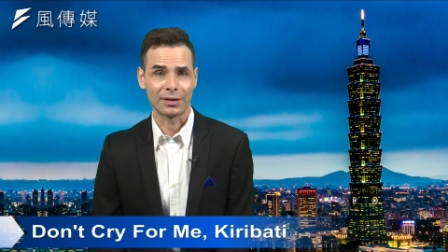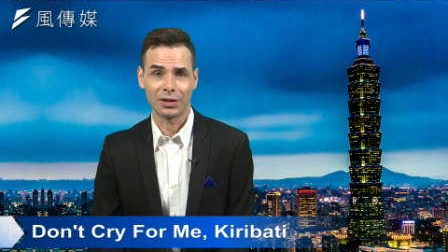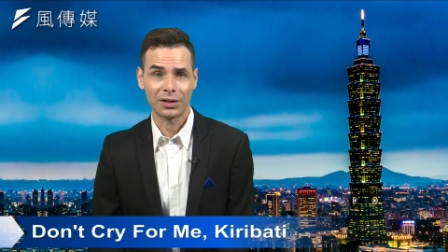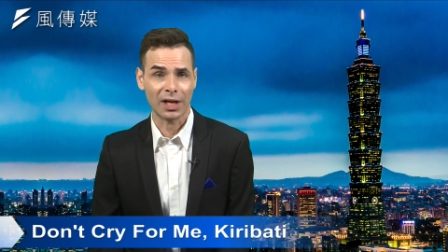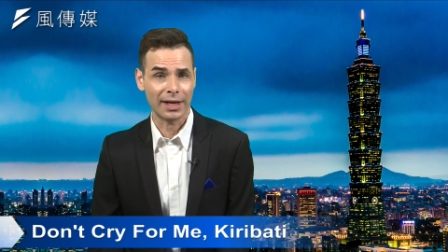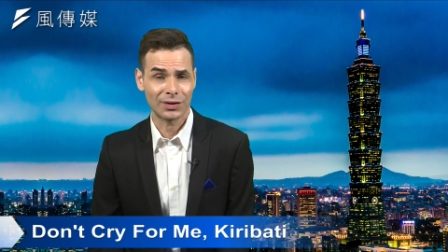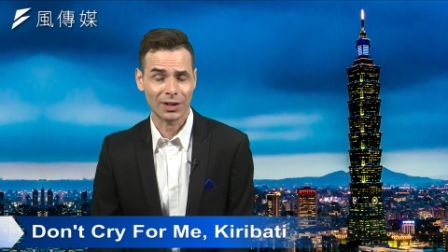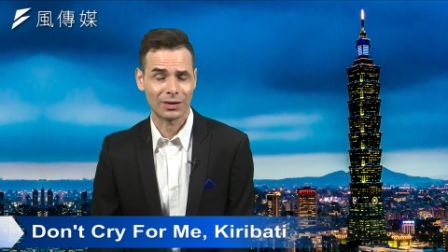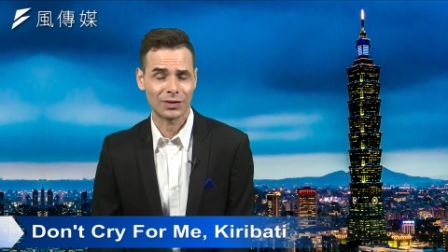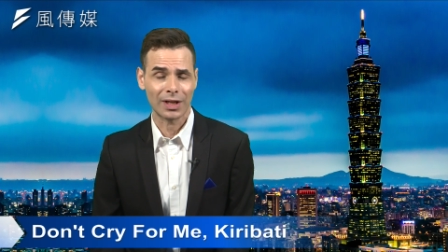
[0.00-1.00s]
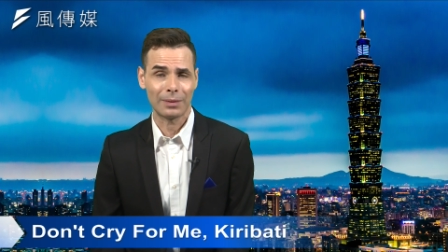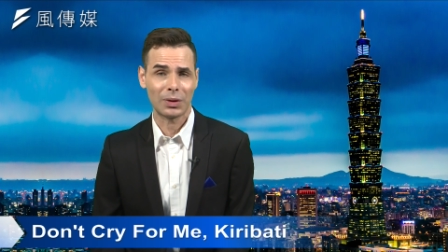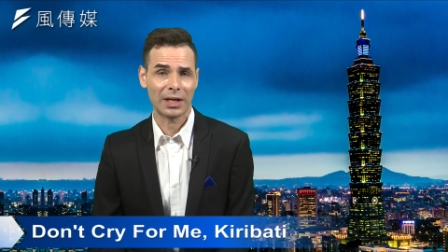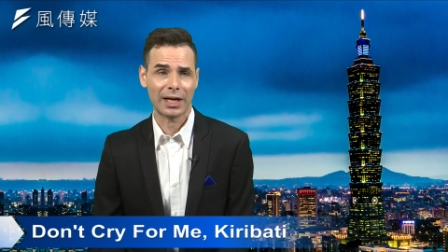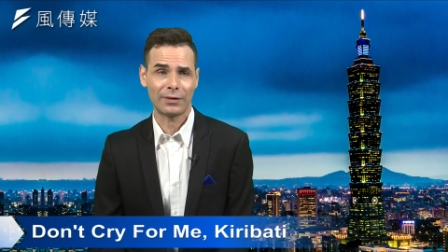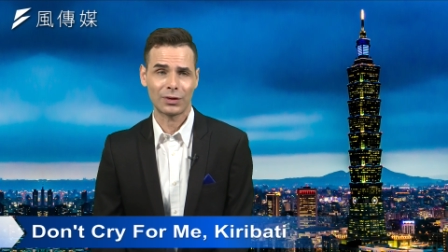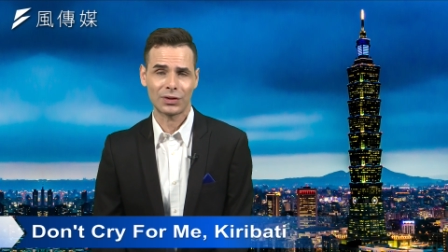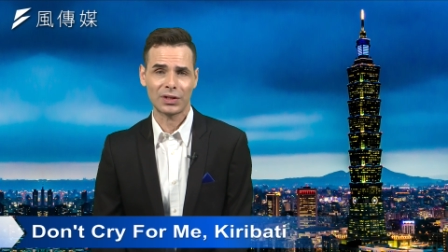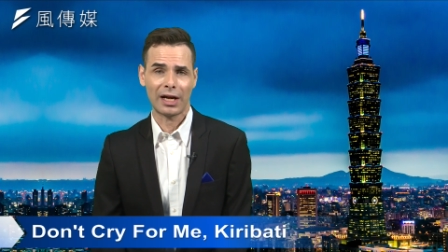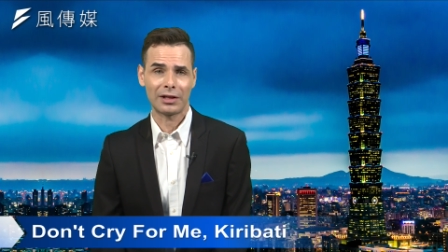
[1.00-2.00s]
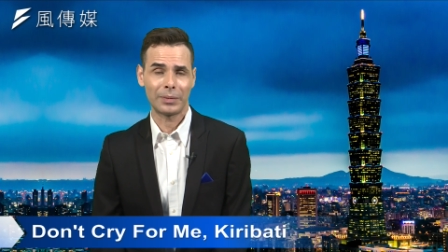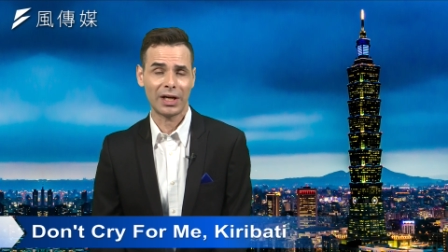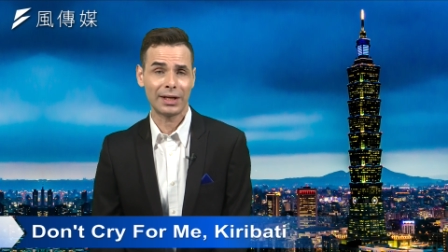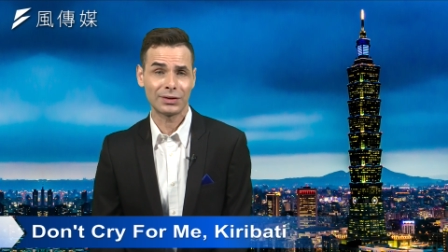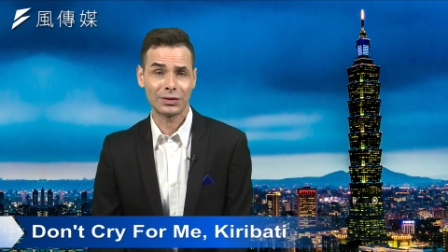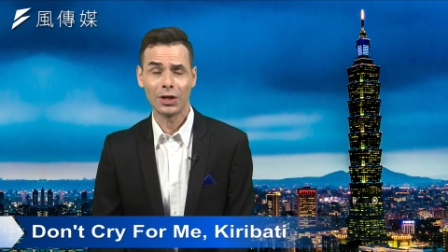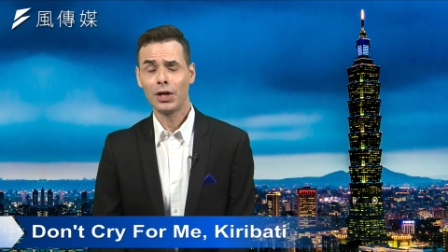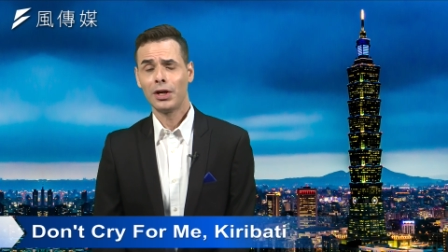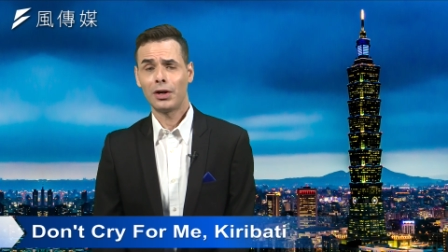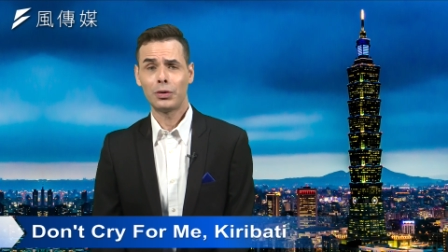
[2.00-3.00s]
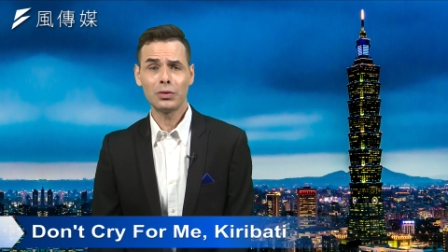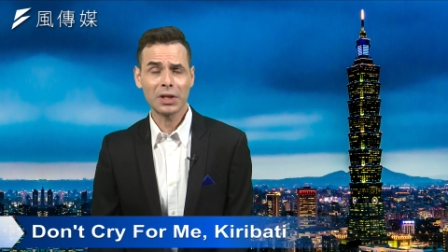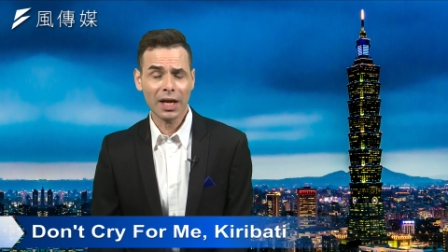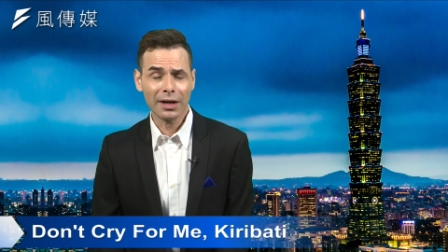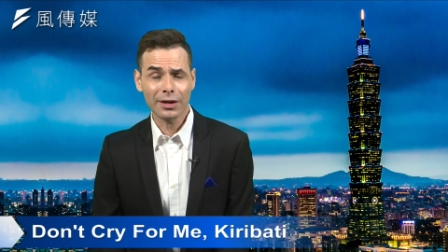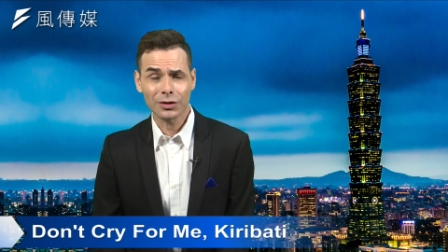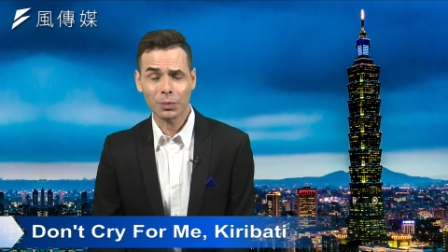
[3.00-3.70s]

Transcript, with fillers: and he kind of said the same thing after the Solomon Islands, oh, who cares?